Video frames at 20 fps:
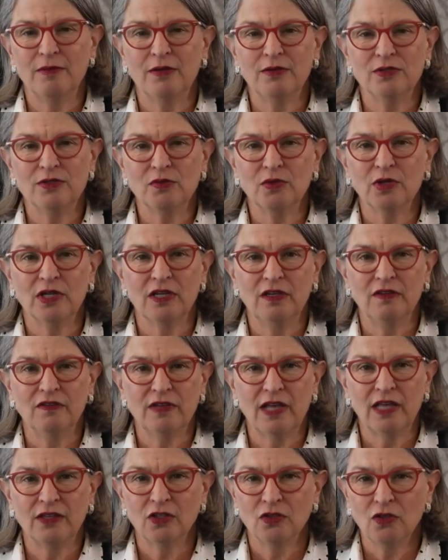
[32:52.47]
I was
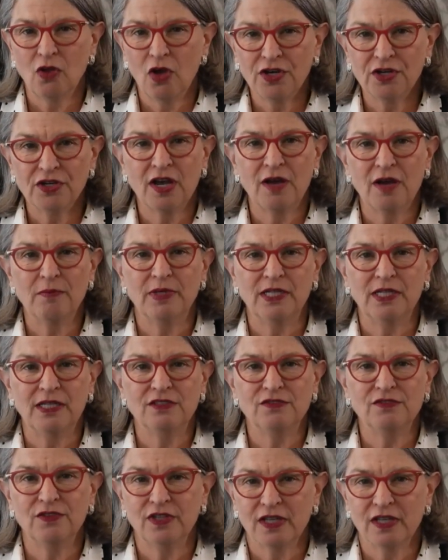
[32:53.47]
working at the Lauder
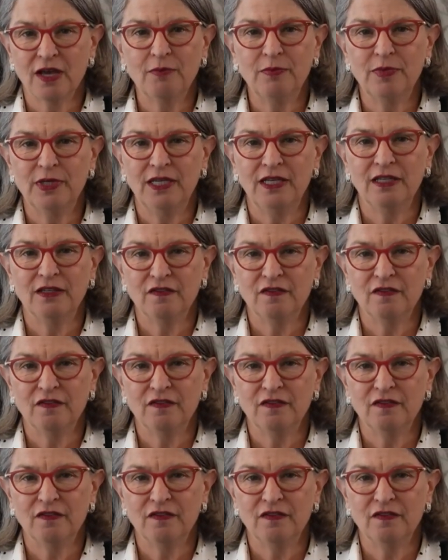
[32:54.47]
companies for the company